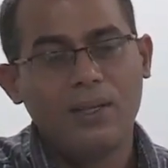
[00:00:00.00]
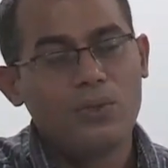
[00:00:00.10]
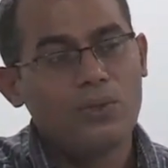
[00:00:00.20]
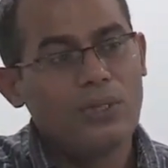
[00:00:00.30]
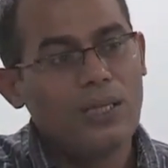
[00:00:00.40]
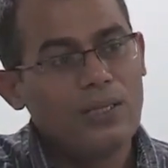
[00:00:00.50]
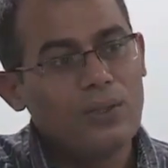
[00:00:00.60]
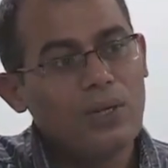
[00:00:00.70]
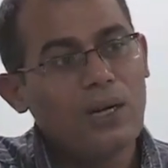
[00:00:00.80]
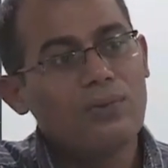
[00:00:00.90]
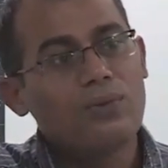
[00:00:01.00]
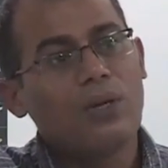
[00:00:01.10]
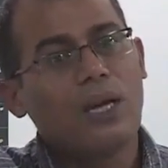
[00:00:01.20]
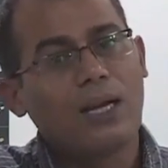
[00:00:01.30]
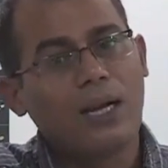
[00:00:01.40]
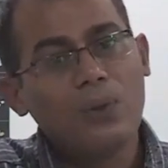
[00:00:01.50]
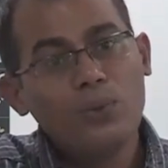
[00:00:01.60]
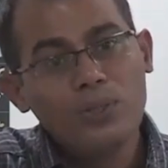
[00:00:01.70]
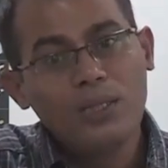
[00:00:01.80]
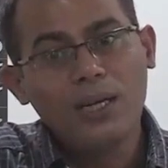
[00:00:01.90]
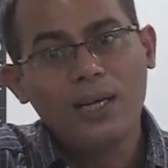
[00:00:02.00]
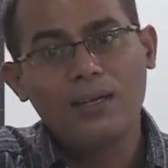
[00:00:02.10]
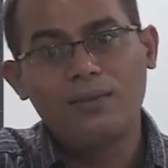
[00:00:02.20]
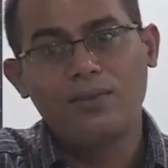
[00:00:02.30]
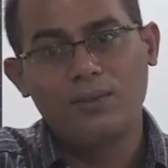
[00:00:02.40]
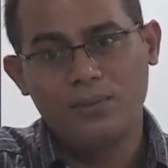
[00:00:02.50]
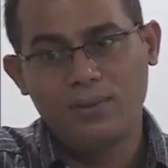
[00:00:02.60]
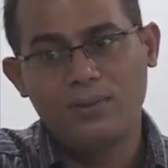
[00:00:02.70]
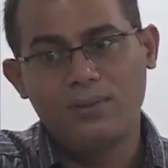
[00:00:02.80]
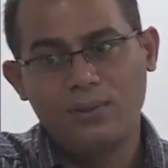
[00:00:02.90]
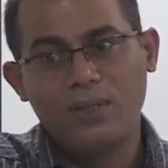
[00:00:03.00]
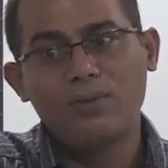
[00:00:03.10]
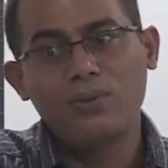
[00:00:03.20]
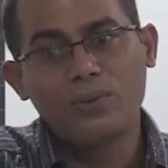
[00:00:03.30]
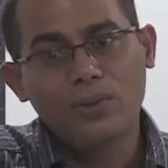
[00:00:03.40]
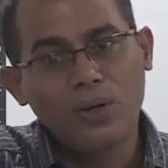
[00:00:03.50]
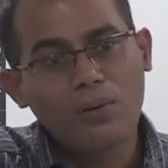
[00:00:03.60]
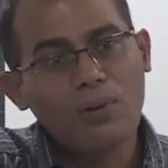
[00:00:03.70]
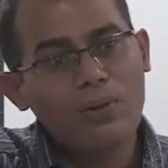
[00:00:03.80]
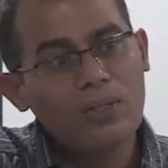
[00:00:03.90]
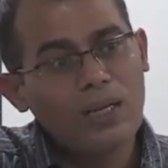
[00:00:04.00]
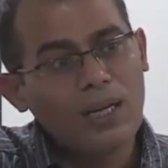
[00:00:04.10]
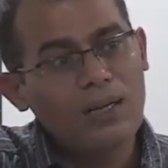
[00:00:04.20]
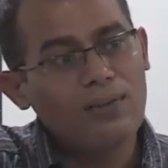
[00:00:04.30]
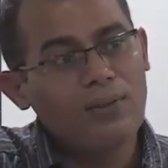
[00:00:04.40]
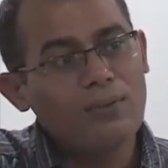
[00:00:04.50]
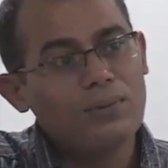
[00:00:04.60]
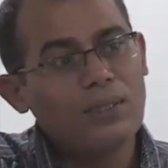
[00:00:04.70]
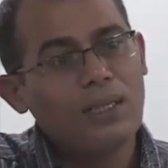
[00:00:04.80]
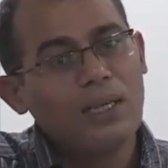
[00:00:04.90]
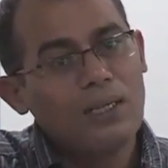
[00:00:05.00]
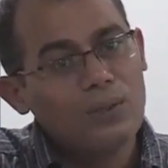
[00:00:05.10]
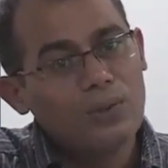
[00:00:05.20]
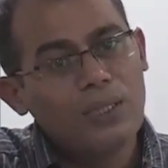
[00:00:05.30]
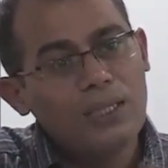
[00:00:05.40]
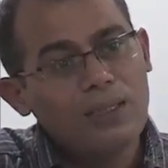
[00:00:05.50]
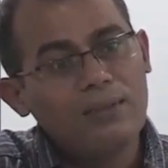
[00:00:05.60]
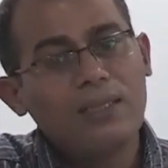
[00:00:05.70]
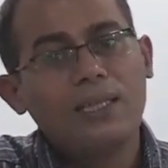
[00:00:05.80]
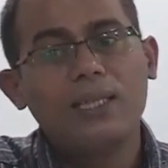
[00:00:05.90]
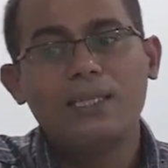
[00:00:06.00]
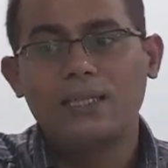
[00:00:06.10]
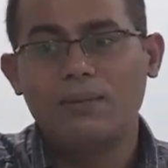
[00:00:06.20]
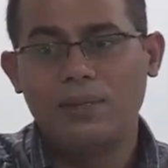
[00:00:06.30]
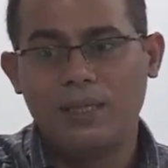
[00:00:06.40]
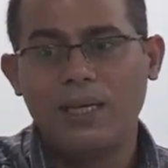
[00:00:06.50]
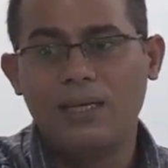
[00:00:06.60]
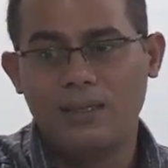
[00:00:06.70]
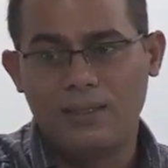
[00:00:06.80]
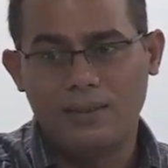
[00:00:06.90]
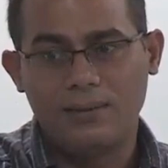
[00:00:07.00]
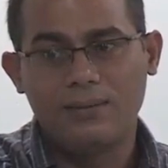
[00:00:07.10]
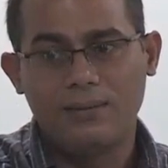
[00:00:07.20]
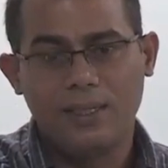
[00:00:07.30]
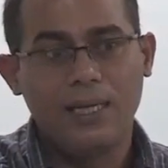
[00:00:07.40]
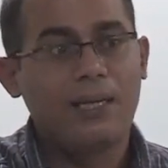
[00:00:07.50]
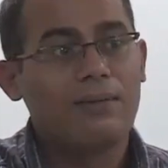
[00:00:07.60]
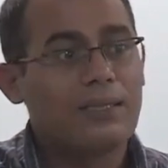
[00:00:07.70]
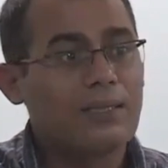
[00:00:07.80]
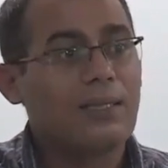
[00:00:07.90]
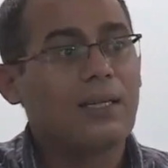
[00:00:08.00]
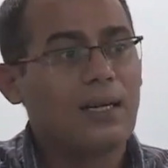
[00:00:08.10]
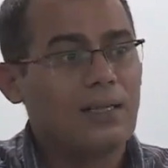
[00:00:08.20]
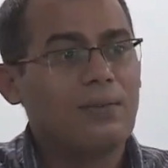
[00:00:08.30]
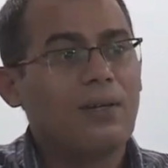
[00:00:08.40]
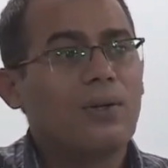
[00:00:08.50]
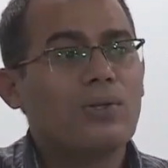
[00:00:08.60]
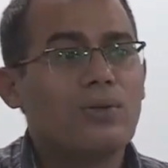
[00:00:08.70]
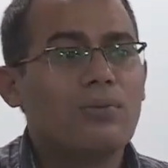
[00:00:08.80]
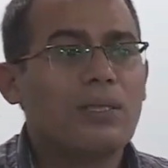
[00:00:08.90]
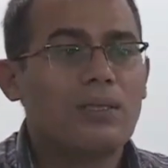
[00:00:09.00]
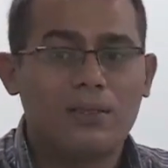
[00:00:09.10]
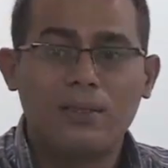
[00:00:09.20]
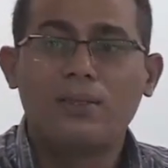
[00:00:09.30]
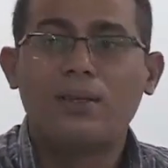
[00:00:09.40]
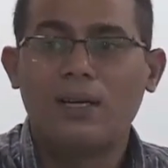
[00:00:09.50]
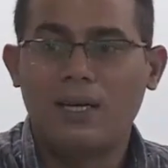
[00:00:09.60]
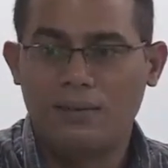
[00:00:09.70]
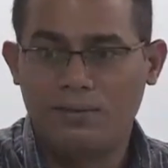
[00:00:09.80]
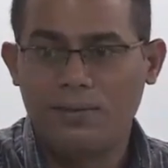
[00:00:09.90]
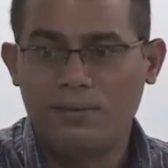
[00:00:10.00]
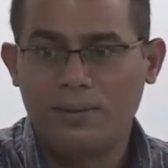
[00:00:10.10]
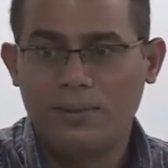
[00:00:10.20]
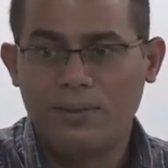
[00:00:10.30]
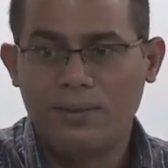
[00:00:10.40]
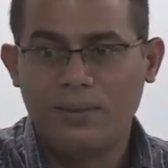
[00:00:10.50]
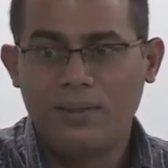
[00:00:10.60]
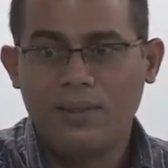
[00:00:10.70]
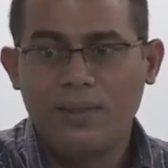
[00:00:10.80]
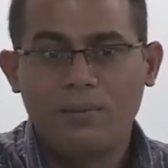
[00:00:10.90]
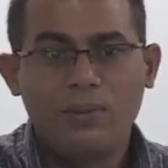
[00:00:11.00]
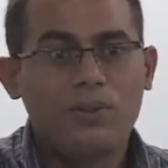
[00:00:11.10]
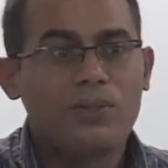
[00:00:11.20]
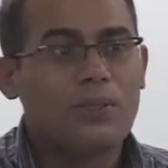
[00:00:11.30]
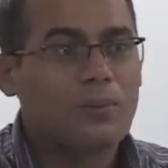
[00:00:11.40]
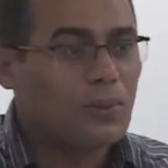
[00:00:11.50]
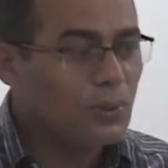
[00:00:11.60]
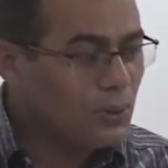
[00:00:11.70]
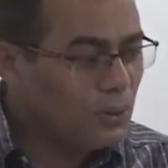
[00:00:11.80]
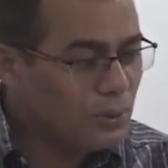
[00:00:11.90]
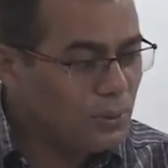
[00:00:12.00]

So then you have to account the landforms, you have to talk about the landforms together with the reason behind it. Like Western Ghat will also be a third order landform because it is produced